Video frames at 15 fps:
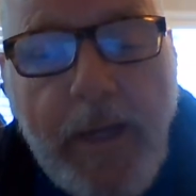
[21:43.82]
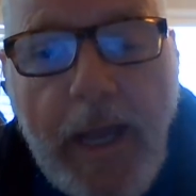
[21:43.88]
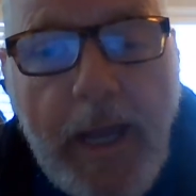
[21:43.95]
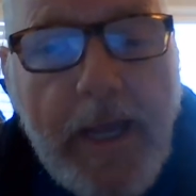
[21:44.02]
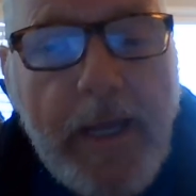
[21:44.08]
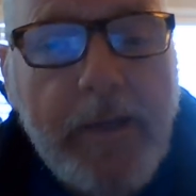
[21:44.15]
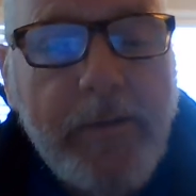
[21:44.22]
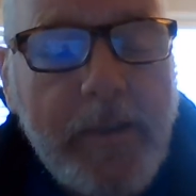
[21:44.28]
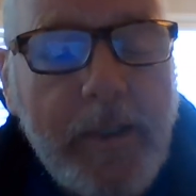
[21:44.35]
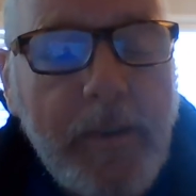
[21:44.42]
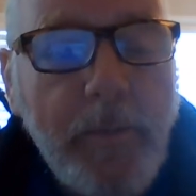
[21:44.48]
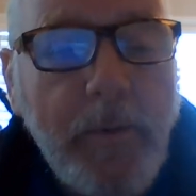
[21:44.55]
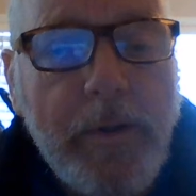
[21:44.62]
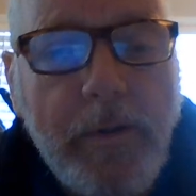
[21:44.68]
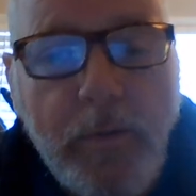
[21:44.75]
to ask
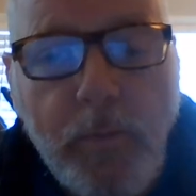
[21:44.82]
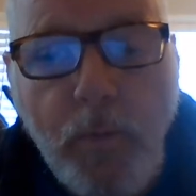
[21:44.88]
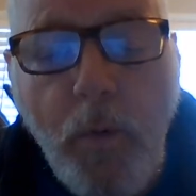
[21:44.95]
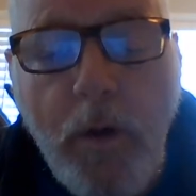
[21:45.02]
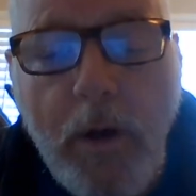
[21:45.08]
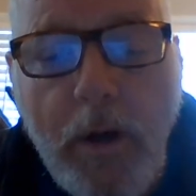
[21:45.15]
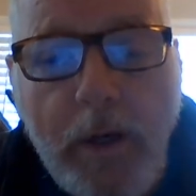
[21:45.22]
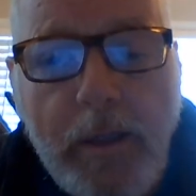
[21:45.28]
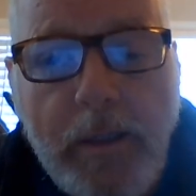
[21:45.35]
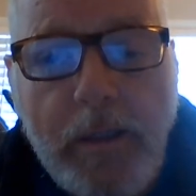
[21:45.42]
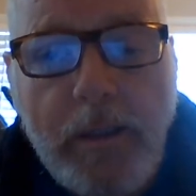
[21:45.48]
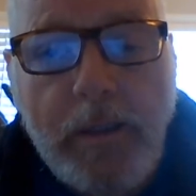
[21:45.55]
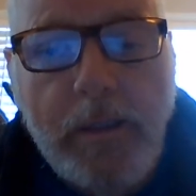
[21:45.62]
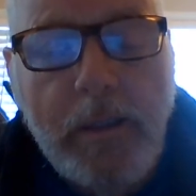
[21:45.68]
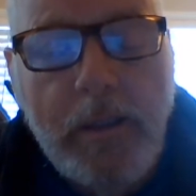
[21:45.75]
anymore. They just walk
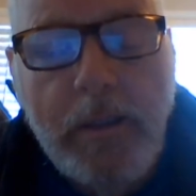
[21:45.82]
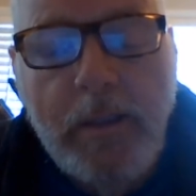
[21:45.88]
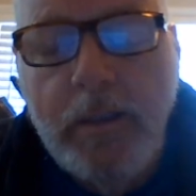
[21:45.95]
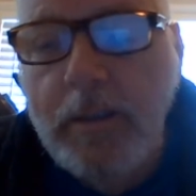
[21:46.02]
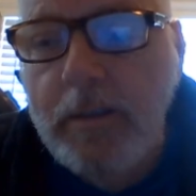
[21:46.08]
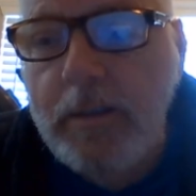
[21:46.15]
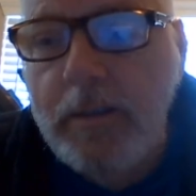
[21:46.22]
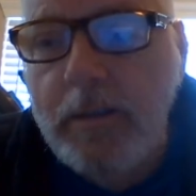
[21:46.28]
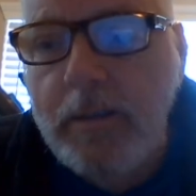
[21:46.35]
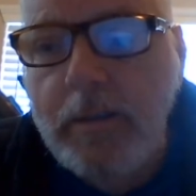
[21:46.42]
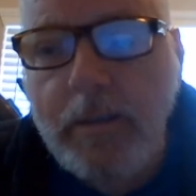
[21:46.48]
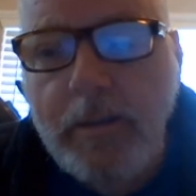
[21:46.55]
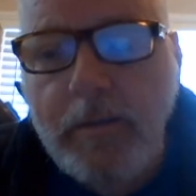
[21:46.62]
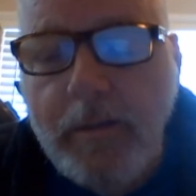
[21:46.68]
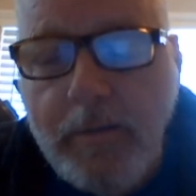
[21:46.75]
in.
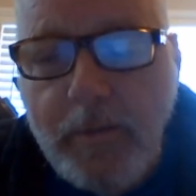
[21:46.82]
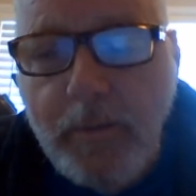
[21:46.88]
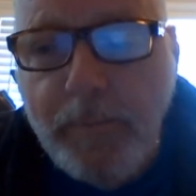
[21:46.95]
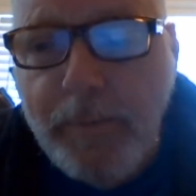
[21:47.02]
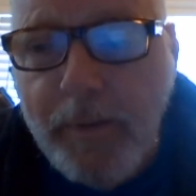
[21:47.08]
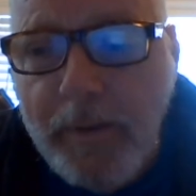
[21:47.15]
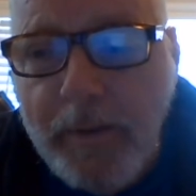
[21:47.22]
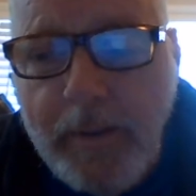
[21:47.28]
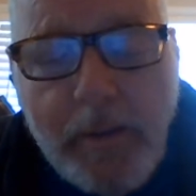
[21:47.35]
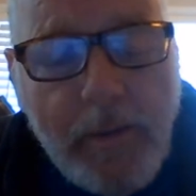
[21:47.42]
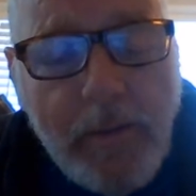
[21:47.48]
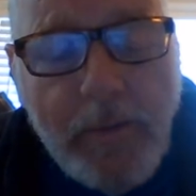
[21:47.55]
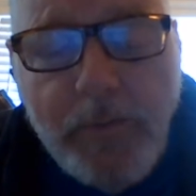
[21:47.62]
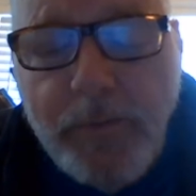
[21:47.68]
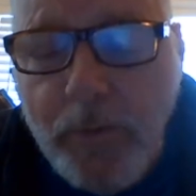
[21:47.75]
This is
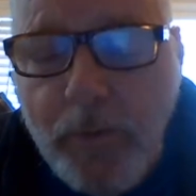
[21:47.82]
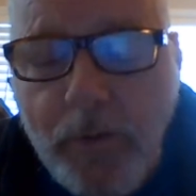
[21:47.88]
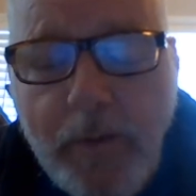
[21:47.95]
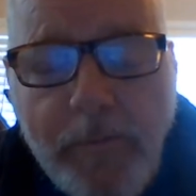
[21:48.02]
political, sort